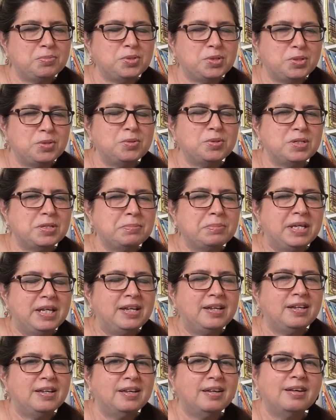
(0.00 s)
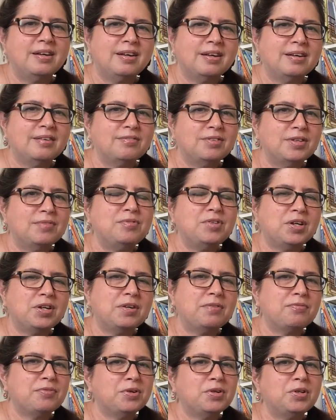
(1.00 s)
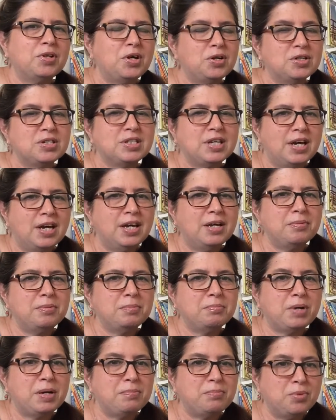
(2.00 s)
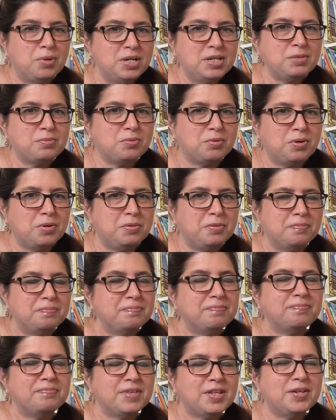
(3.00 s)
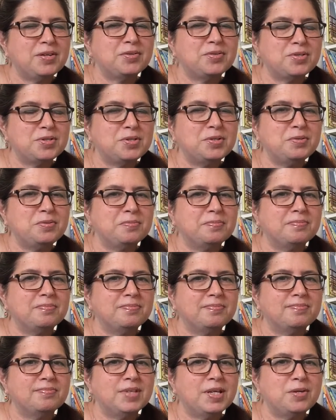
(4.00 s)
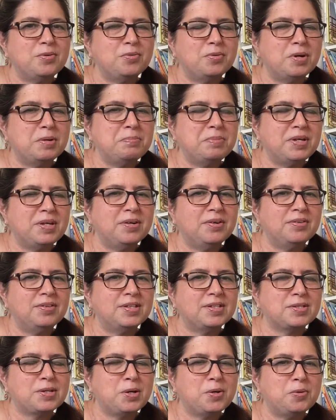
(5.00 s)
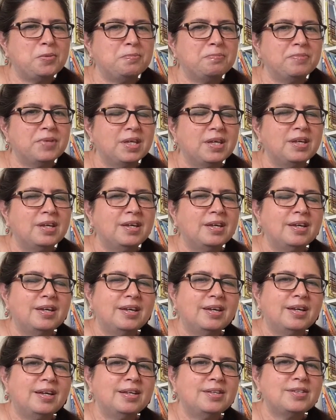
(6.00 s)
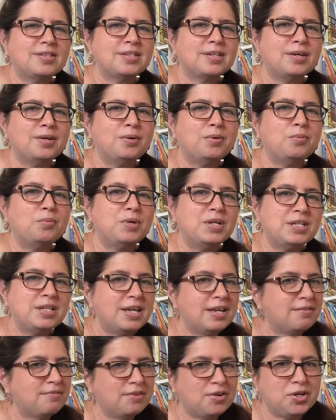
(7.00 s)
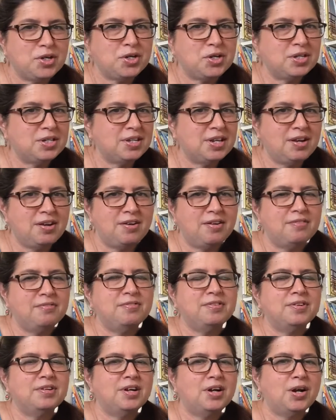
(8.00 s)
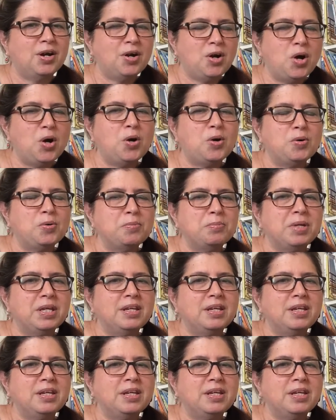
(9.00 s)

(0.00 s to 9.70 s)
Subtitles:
too to me. I've lived on it for a long time, and my boys were all here too. They grew up here in this home. And so we take very good care of our home,